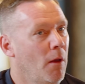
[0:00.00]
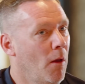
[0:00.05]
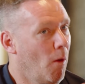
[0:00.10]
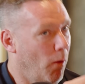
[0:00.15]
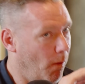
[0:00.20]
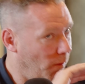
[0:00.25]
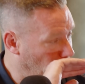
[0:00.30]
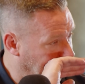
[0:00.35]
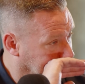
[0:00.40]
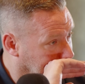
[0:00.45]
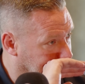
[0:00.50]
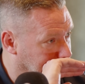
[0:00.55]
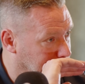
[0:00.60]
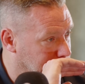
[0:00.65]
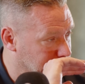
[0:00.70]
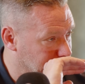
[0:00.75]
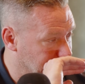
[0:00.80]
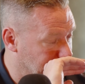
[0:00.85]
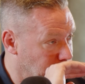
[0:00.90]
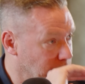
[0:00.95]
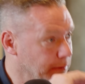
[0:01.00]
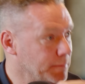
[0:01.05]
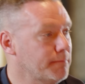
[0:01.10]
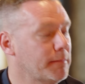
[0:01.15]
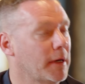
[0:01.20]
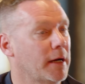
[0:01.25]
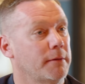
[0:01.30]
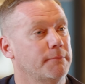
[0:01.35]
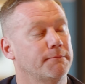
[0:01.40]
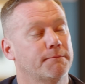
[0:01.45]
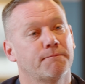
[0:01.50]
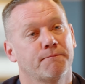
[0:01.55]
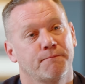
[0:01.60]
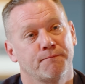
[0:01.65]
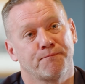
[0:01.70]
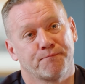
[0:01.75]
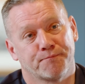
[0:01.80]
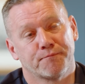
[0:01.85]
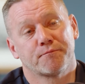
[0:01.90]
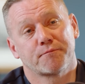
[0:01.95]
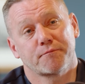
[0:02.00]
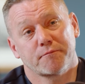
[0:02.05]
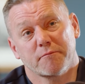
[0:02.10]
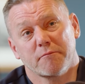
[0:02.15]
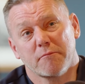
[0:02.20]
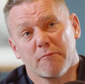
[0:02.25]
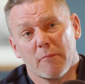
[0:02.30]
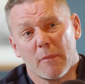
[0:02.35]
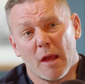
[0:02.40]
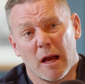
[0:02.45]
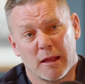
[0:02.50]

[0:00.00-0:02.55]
of freshen things for yourself more than anyone?